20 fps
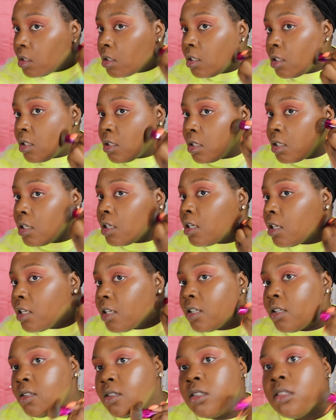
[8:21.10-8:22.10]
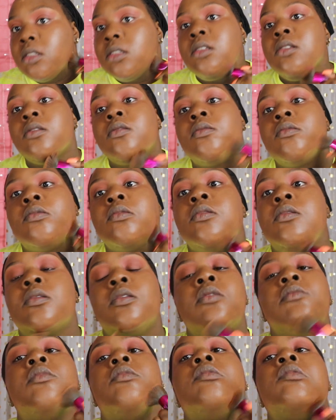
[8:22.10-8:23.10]
Hit the ears.
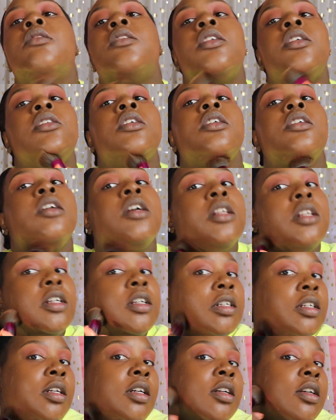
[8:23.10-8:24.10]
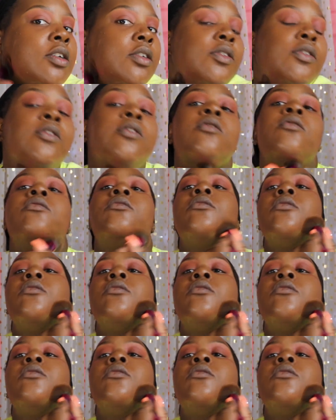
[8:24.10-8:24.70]
Hit underneath.